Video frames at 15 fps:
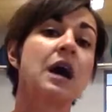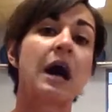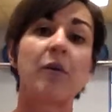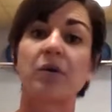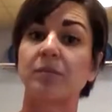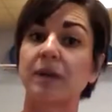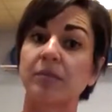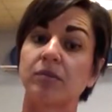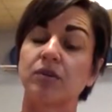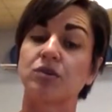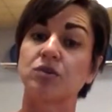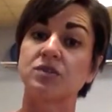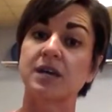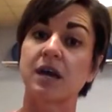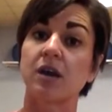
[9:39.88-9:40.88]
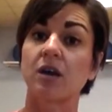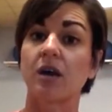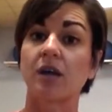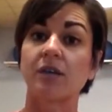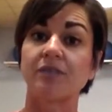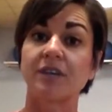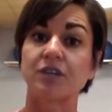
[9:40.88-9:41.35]
I want to be able to do 10 on an
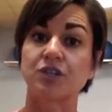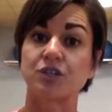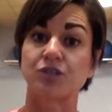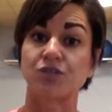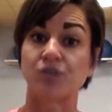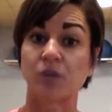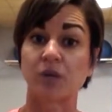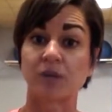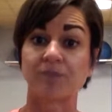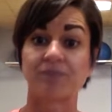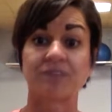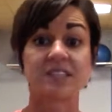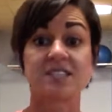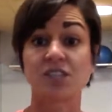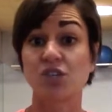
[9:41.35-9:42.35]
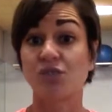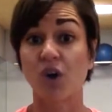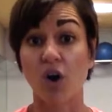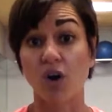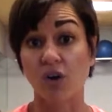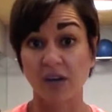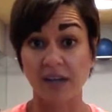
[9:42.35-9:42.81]
elevation of 4. Let's say you've
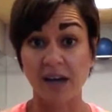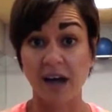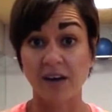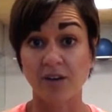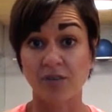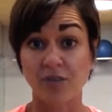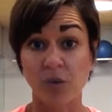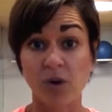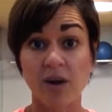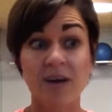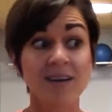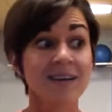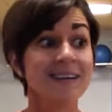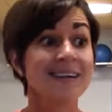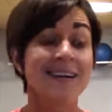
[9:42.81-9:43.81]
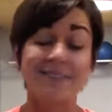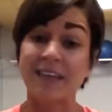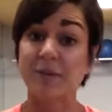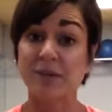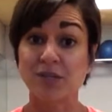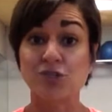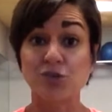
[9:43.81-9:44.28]
already gotten to 4.
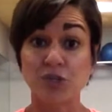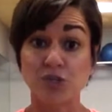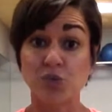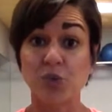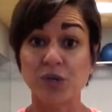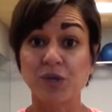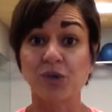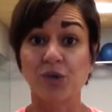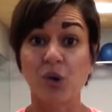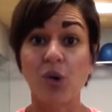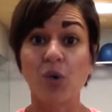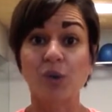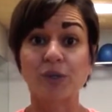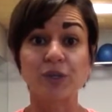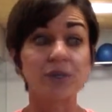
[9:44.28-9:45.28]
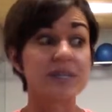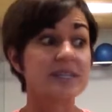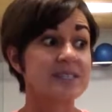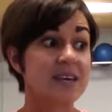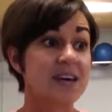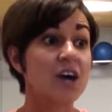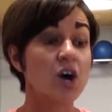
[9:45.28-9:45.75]
That means you can tweak your goal, and you can
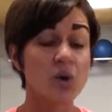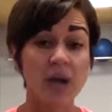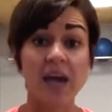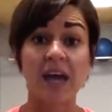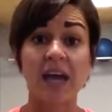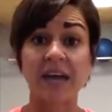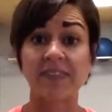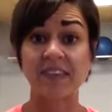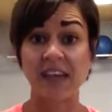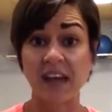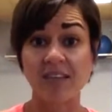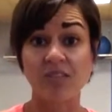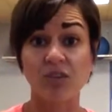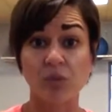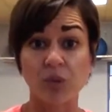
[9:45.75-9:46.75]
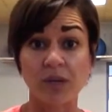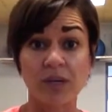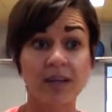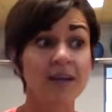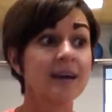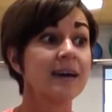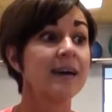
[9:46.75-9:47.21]
say, okay, at the end of the
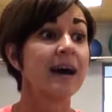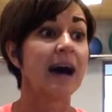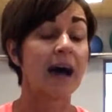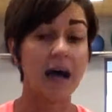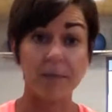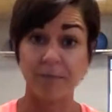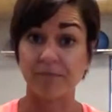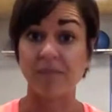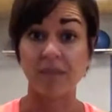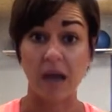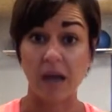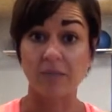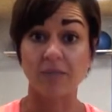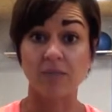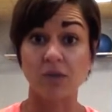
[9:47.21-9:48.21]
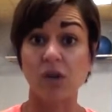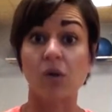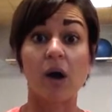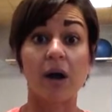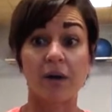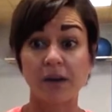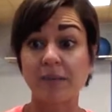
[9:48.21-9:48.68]
week, I
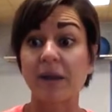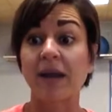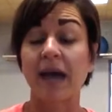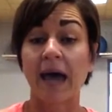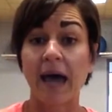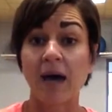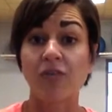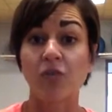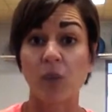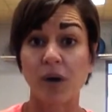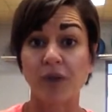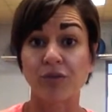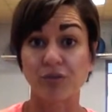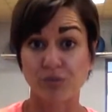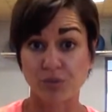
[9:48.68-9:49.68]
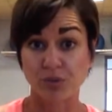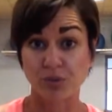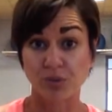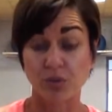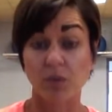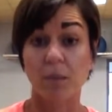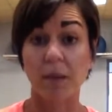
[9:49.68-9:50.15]
already made it halfway
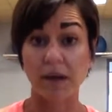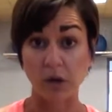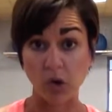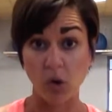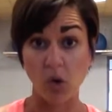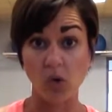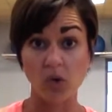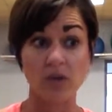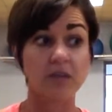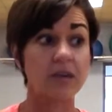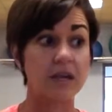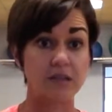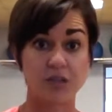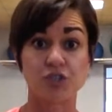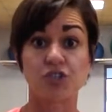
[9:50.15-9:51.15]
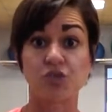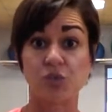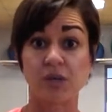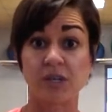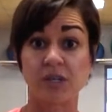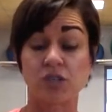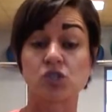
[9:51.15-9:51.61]
through my goal in the 2
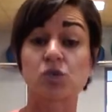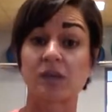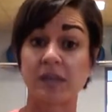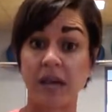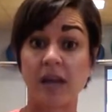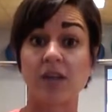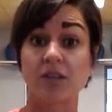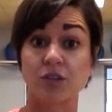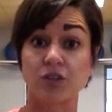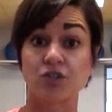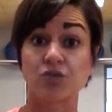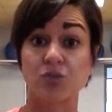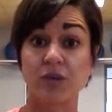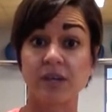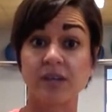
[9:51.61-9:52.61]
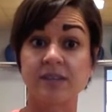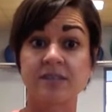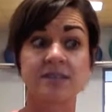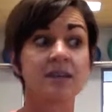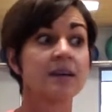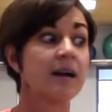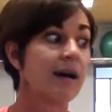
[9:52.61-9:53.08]
weeks. So at the end of the 2 weeks,